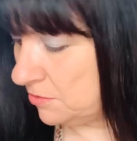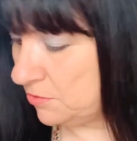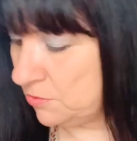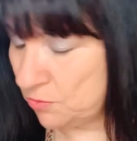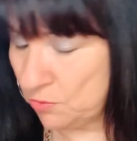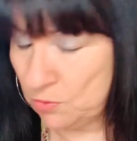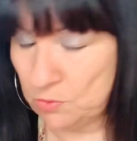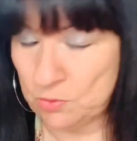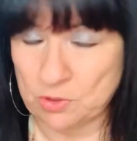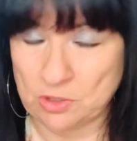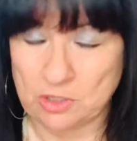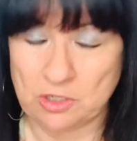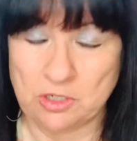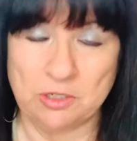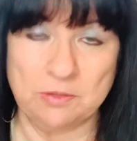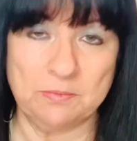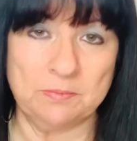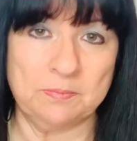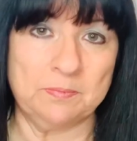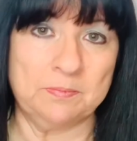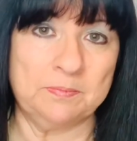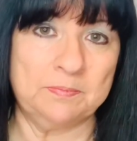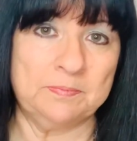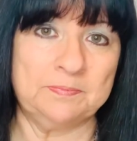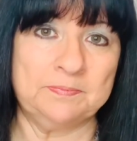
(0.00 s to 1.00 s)
Whew.
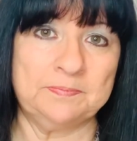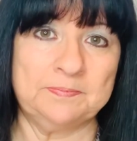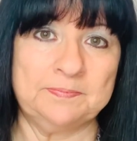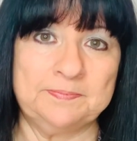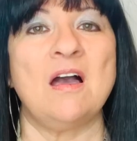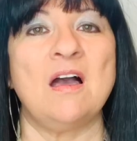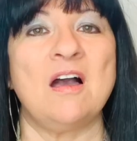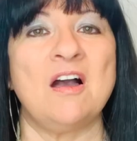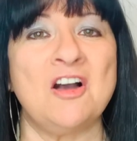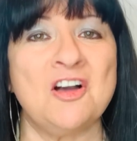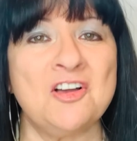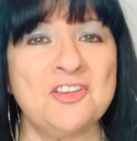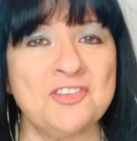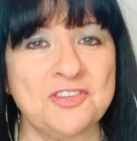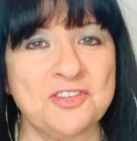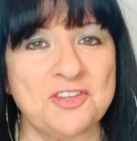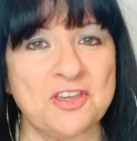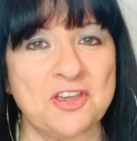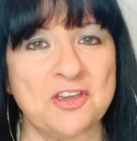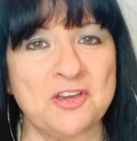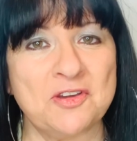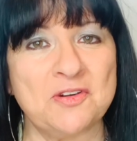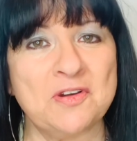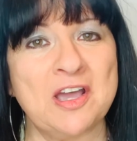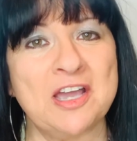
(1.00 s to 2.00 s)

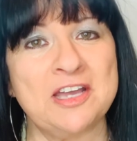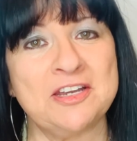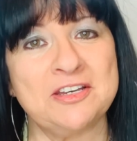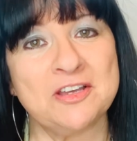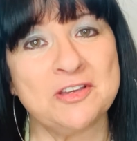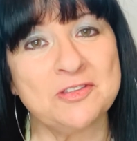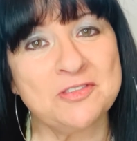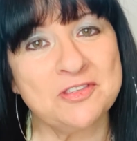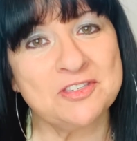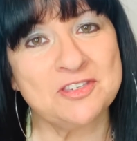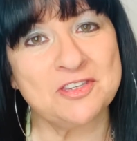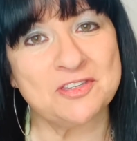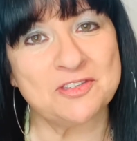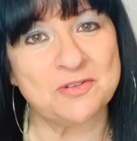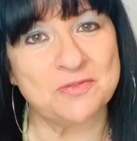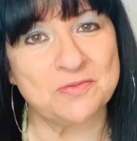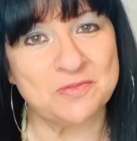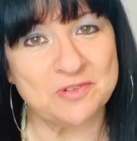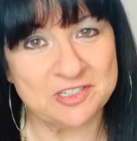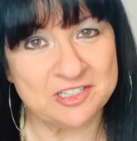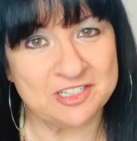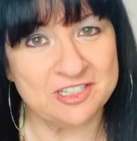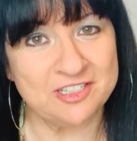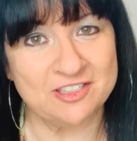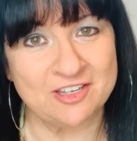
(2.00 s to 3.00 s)
Also, I know this is a
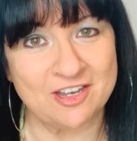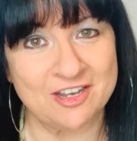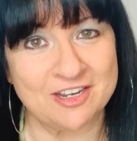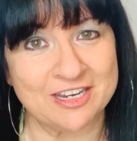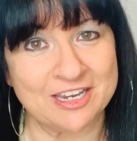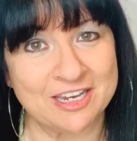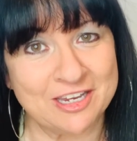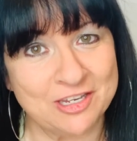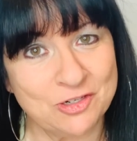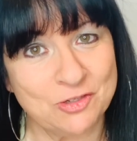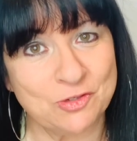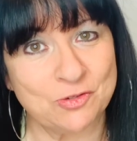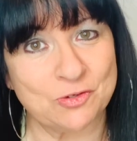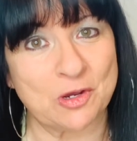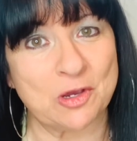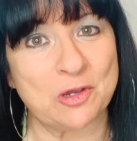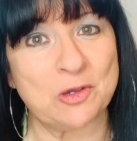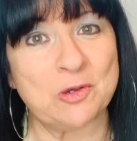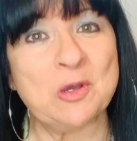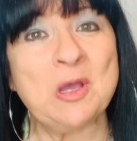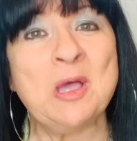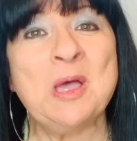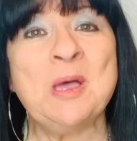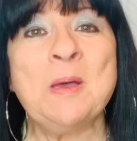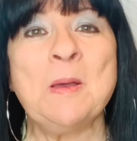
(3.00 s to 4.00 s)
really long
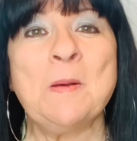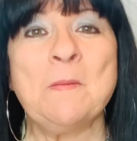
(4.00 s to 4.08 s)
intro,